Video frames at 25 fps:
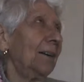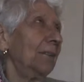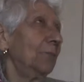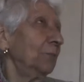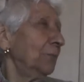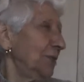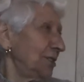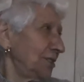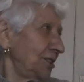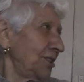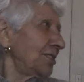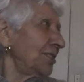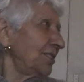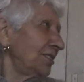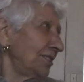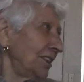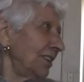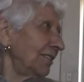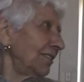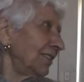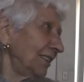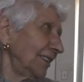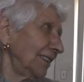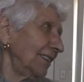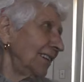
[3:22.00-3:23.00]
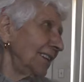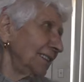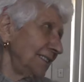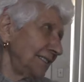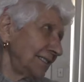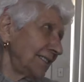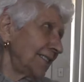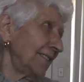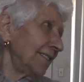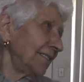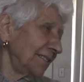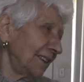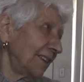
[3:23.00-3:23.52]
Which is the
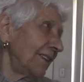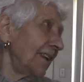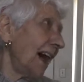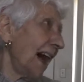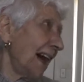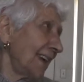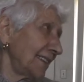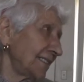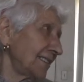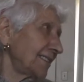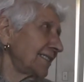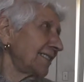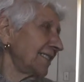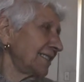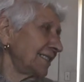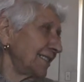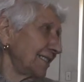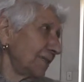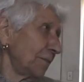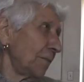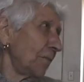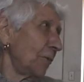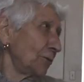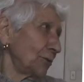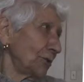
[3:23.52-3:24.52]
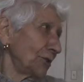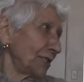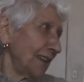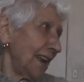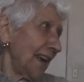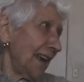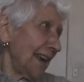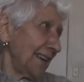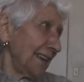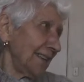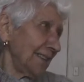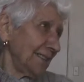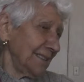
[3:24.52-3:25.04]
least, the last is the most
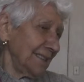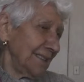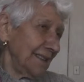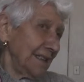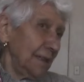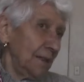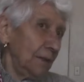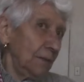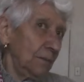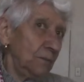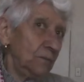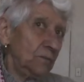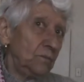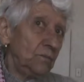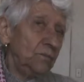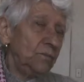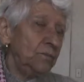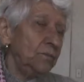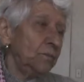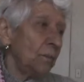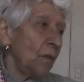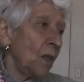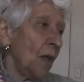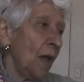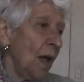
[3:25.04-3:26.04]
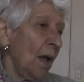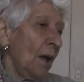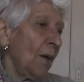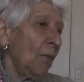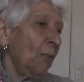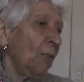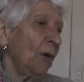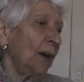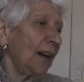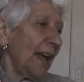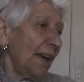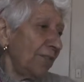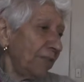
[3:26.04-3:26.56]
likely. Mm-hmm.
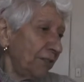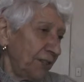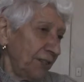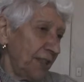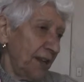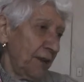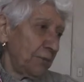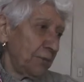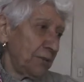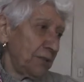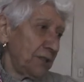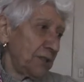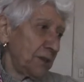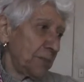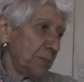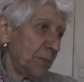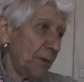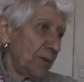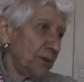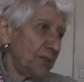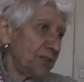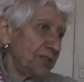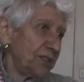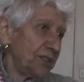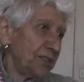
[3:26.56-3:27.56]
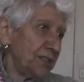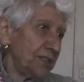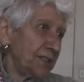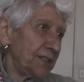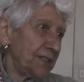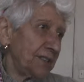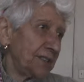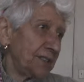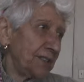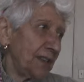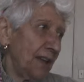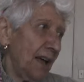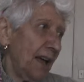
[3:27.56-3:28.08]
Whatever their response
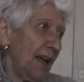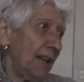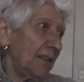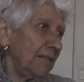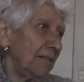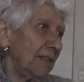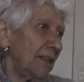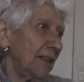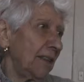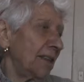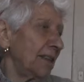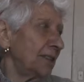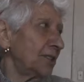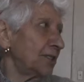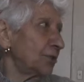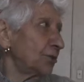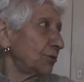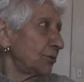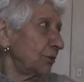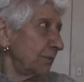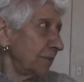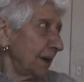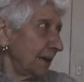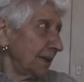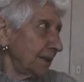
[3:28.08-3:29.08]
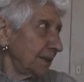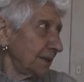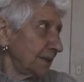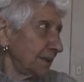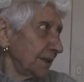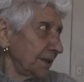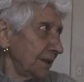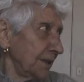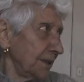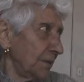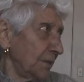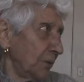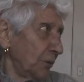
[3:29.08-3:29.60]
is, I think it's
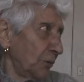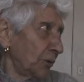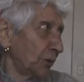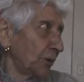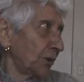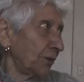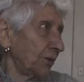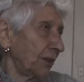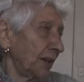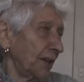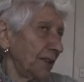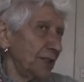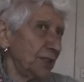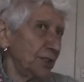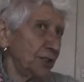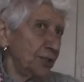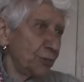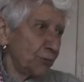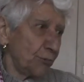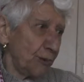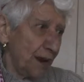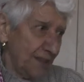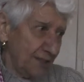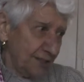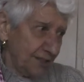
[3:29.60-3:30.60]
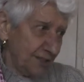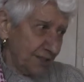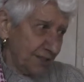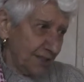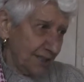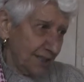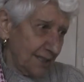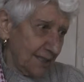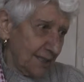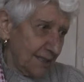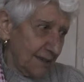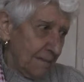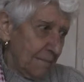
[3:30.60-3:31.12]
tremendously important that he's raised
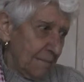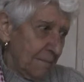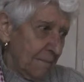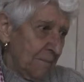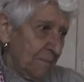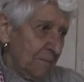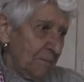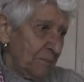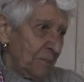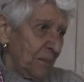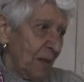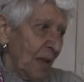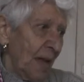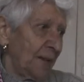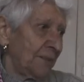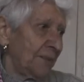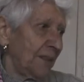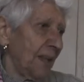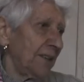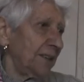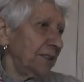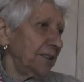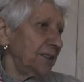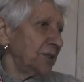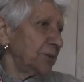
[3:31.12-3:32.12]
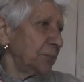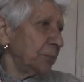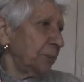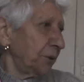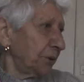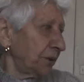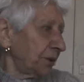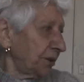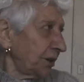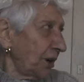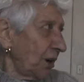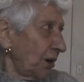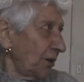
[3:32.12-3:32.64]
it, mm-hmm. and that he's
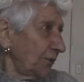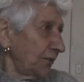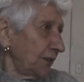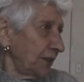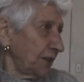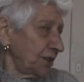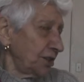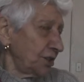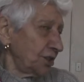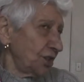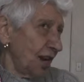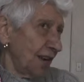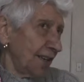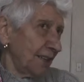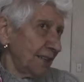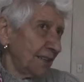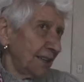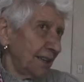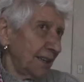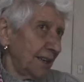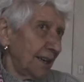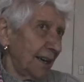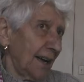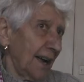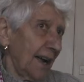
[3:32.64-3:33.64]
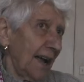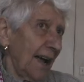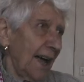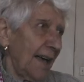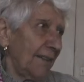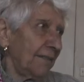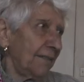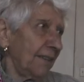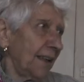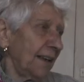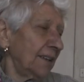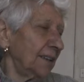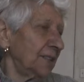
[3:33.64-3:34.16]
put it on the agenda,
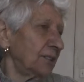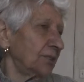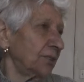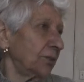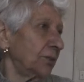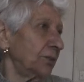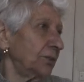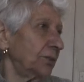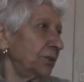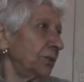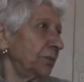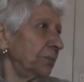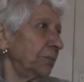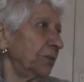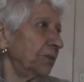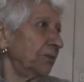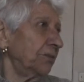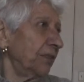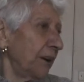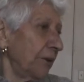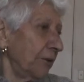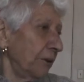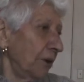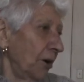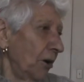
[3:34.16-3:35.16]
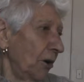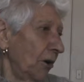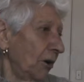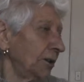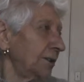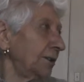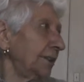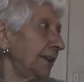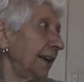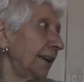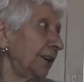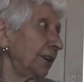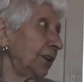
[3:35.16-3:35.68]
and that it's going to be very
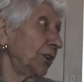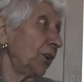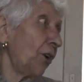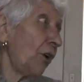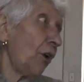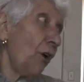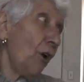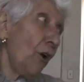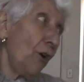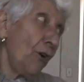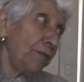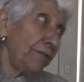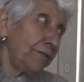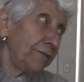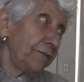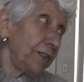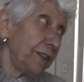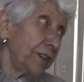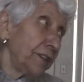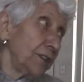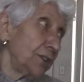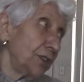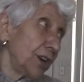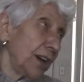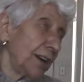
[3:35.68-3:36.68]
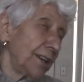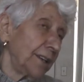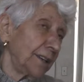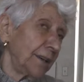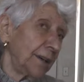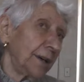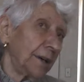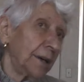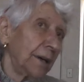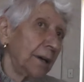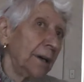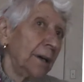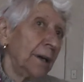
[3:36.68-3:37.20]
hard to get it off the
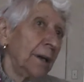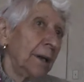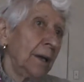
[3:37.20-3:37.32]
agenda,